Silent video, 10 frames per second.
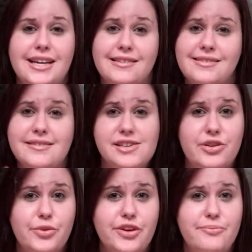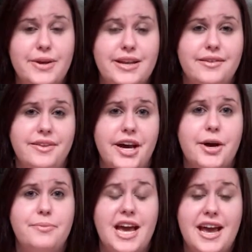it still would have been
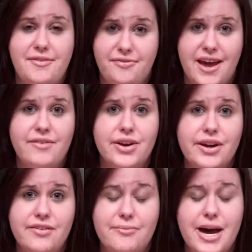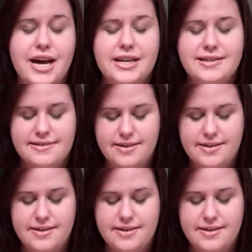dubbed a favorite of mine.